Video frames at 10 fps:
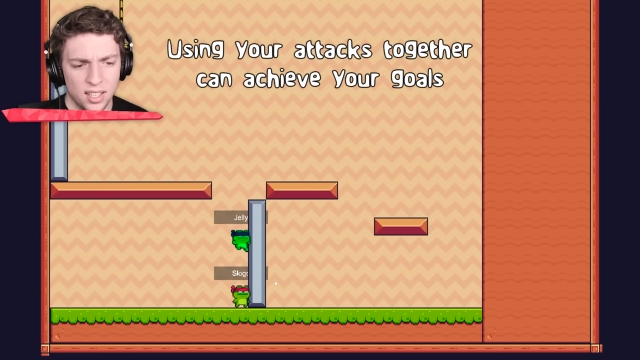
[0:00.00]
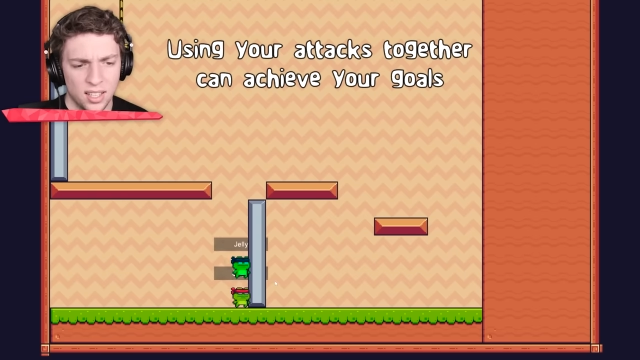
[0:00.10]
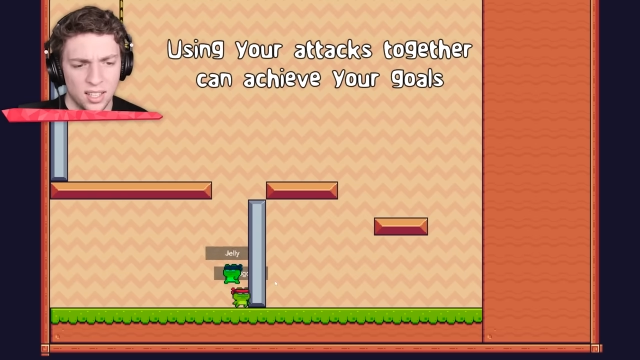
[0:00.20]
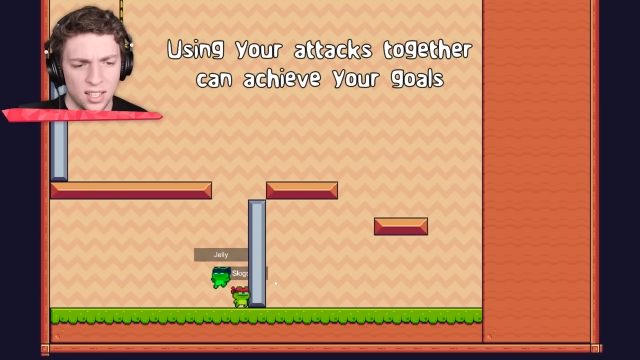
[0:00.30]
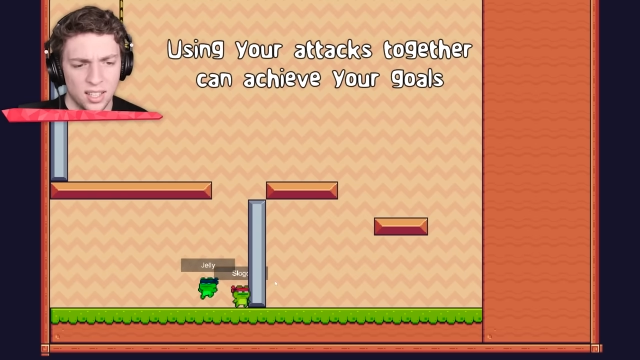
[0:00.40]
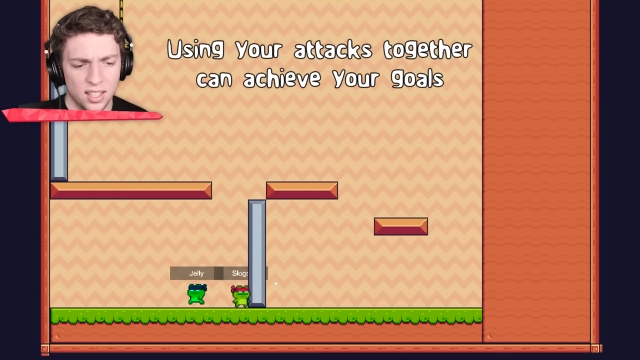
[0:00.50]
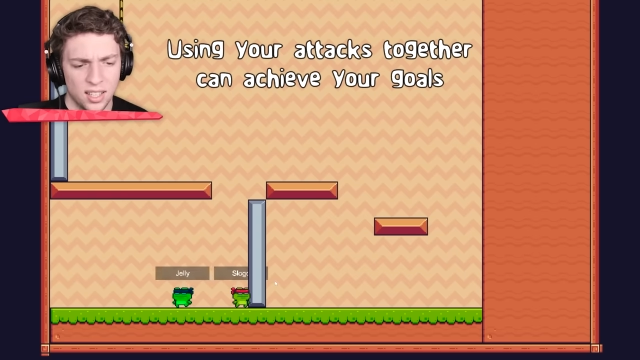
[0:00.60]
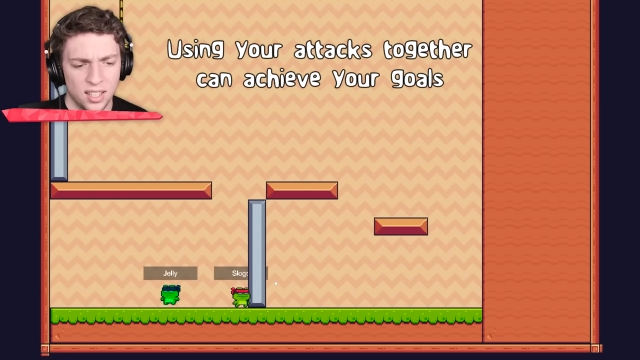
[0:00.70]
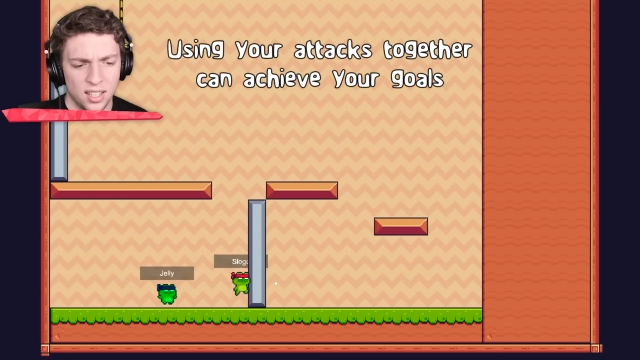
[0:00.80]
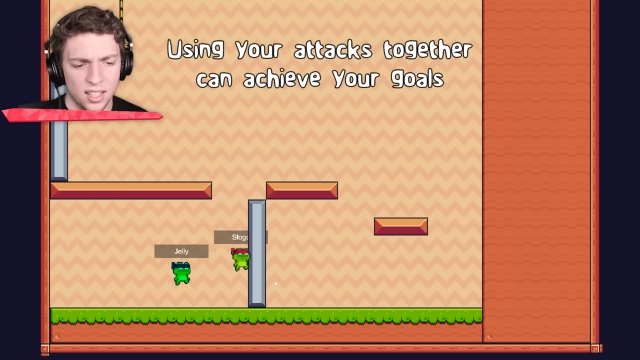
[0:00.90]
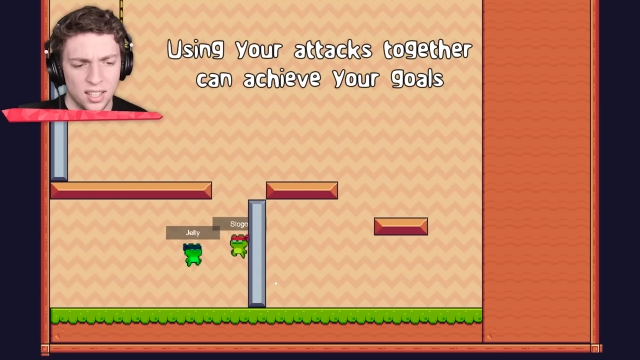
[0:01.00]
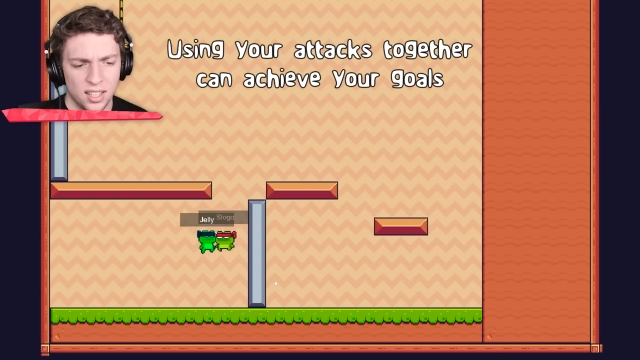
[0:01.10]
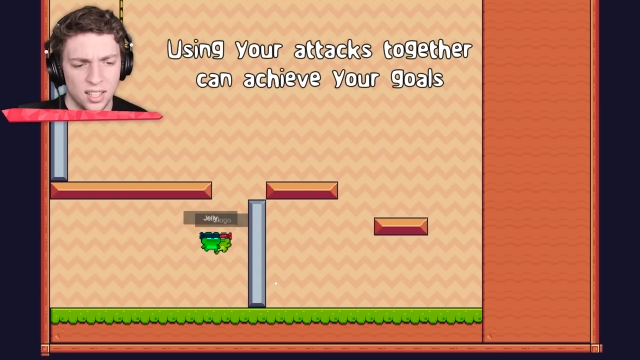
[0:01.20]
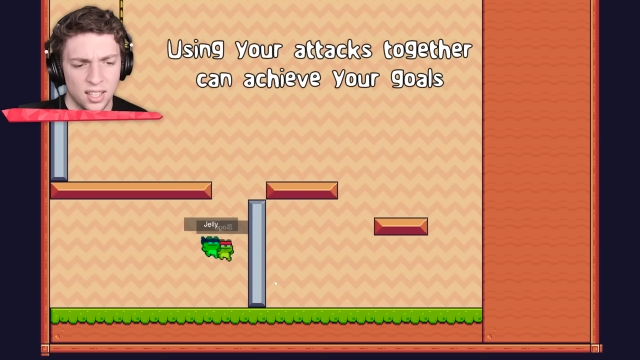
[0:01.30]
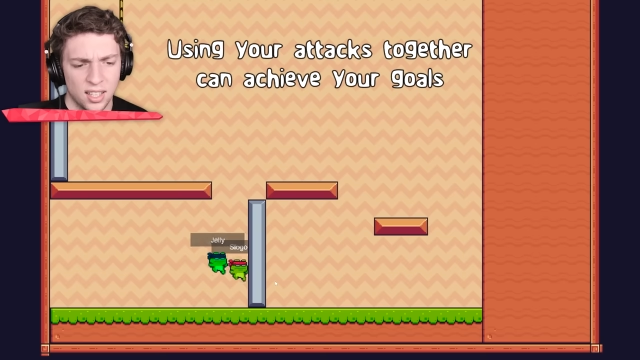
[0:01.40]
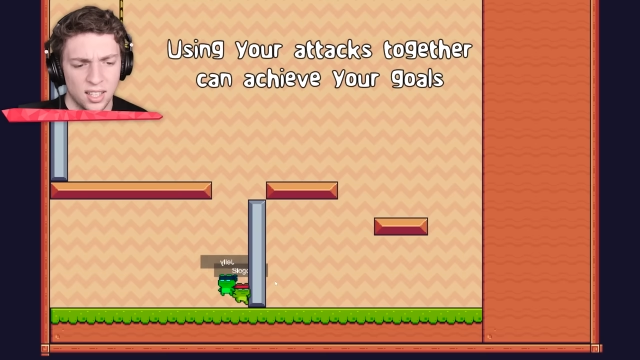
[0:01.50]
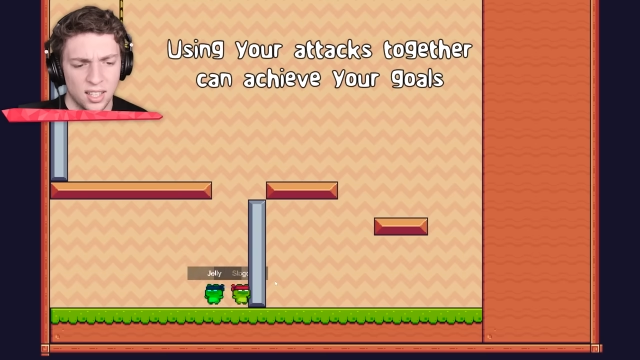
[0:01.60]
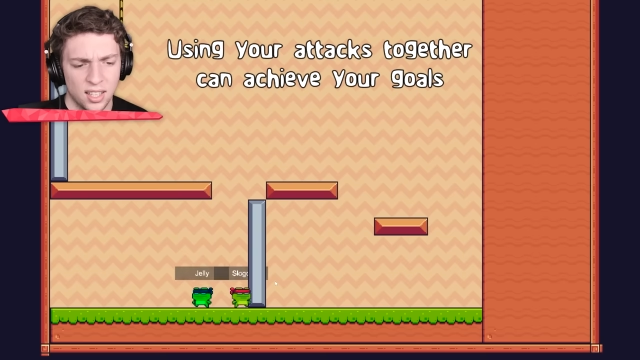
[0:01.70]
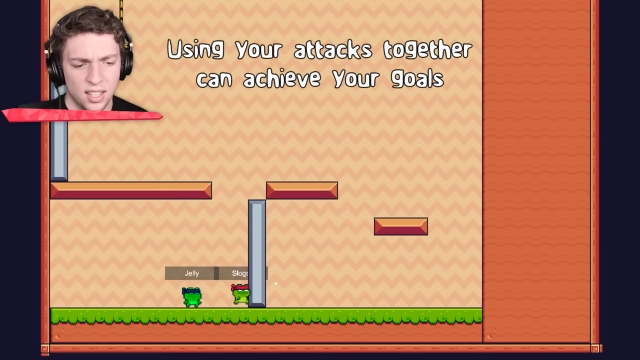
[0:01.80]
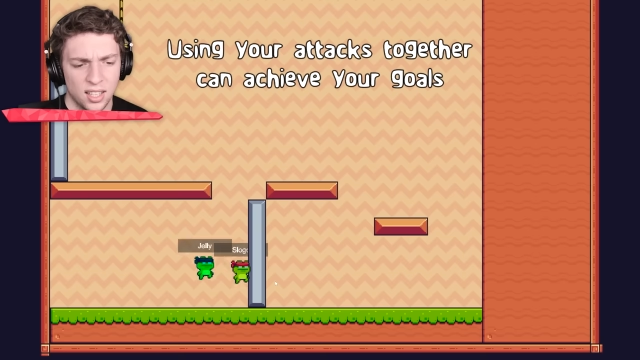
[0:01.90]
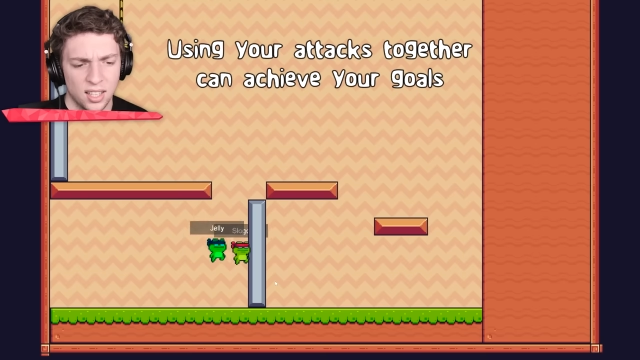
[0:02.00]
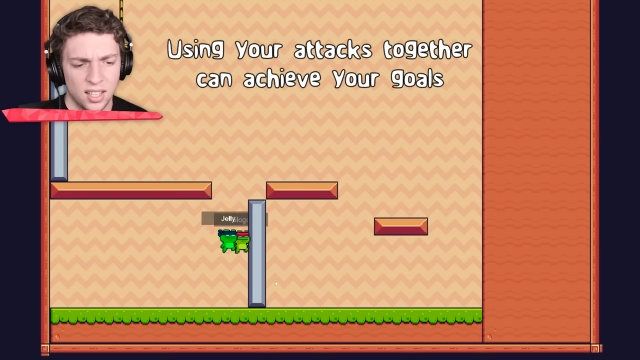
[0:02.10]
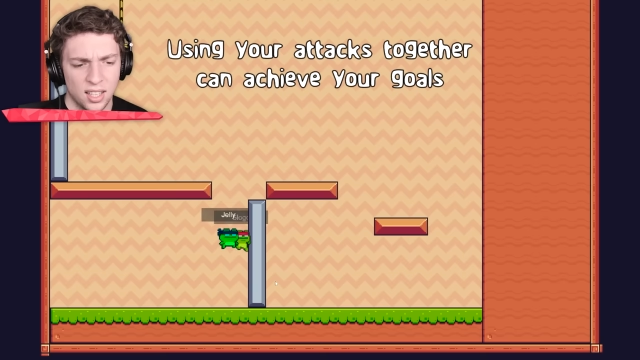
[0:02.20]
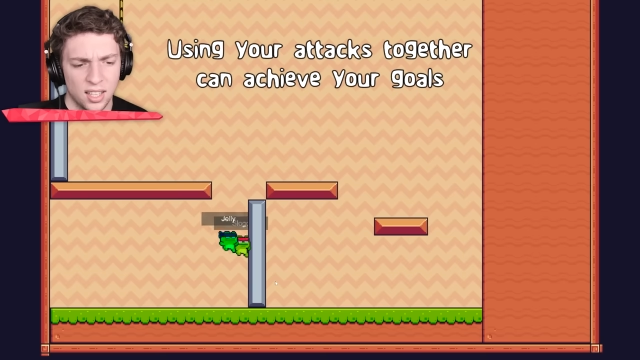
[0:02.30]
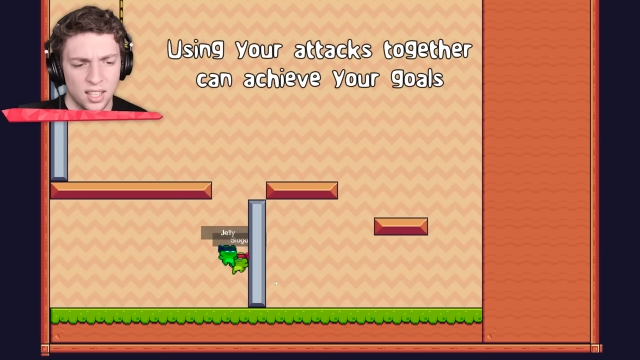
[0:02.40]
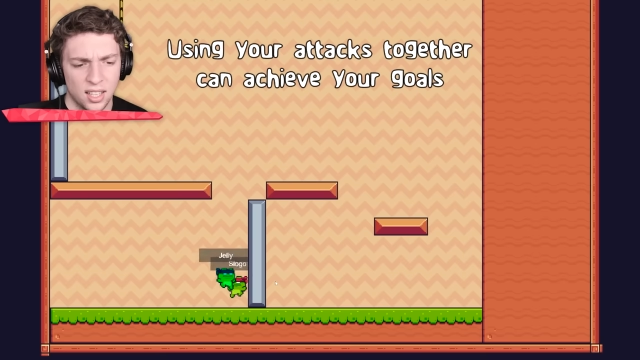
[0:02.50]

No one is speaking in this clip.